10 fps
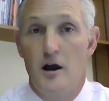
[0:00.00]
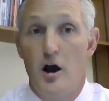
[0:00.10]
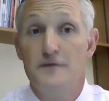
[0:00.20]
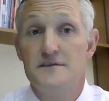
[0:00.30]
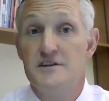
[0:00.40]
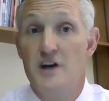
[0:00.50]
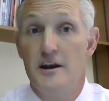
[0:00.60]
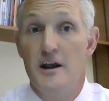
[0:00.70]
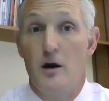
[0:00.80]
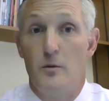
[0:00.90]
After
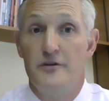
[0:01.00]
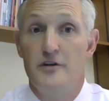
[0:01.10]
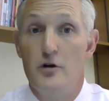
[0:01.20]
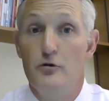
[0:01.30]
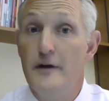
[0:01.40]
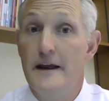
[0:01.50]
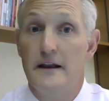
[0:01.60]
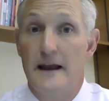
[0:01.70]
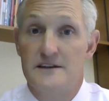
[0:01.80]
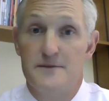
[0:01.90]
turning up with no real
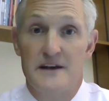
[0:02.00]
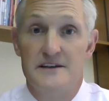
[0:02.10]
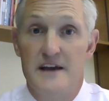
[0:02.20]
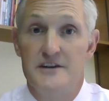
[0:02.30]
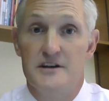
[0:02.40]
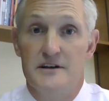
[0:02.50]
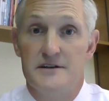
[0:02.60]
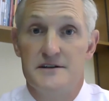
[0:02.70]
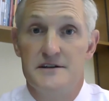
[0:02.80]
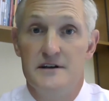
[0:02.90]

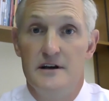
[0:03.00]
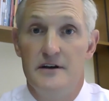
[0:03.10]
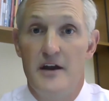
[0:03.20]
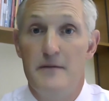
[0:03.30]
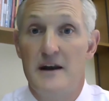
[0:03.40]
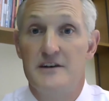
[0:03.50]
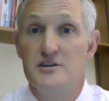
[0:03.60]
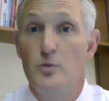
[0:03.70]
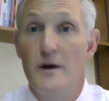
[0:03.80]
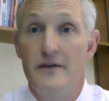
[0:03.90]
expectations, they managed
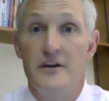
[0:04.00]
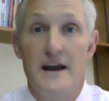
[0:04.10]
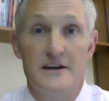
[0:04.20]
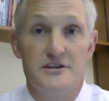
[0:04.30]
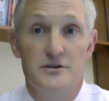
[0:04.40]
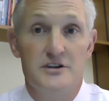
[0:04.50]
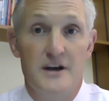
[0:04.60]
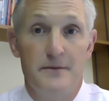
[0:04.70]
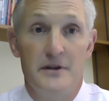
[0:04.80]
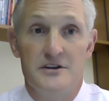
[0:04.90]
to win the national
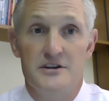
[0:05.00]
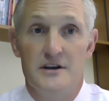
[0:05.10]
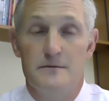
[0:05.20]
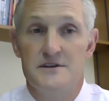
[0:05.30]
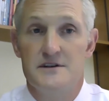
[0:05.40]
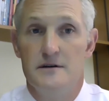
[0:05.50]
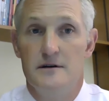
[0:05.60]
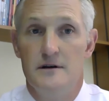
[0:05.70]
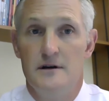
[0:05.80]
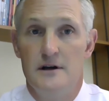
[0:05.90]
championships.
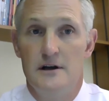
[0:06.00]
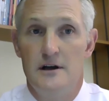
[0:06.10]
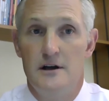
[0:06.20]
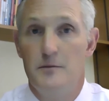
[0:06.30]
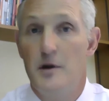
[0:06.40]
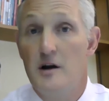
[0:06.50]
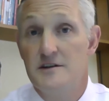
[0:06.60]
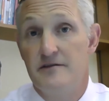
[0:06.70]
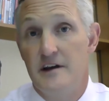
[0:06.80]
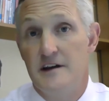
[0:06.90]
Part
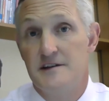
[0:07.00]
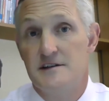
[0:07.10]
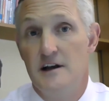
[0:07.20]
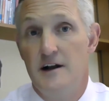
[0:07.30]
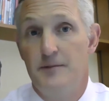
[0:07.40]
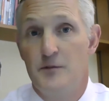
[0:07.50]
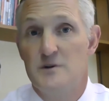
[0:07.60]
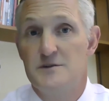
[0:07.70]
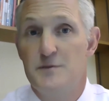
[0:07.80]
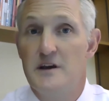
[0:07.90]
of this
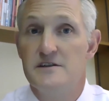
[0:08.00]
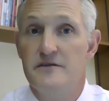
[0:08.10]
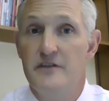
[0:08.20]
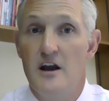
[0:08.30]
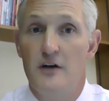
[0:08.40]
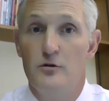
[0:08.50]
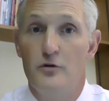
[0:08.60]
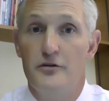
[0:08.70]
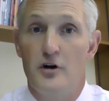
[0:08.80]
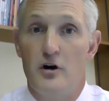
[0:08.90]
was because of the
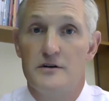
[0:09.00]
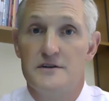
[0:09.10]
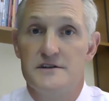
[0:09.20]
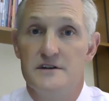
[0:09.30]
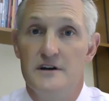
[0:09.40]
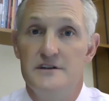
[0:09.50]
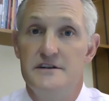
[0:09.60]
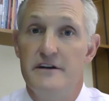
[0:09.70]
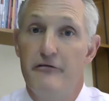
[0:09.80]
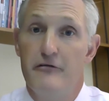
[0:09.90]
unorthodox and
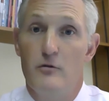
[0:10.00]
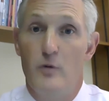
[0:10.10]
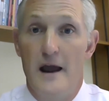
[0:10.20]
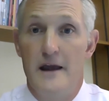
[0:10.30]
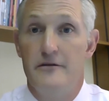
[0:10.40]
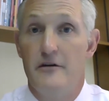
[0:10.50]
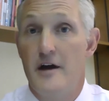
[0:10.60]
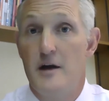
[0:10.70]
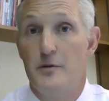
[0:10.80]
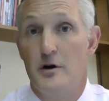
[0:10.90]
different way that
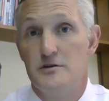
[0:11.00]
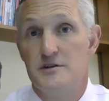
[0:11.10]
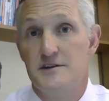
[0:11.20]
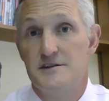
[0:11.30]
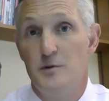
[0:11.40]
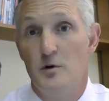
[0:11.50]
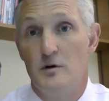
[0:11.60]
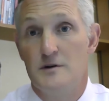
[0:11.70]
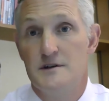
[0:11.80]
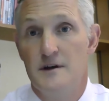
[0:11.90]
they approached the sport.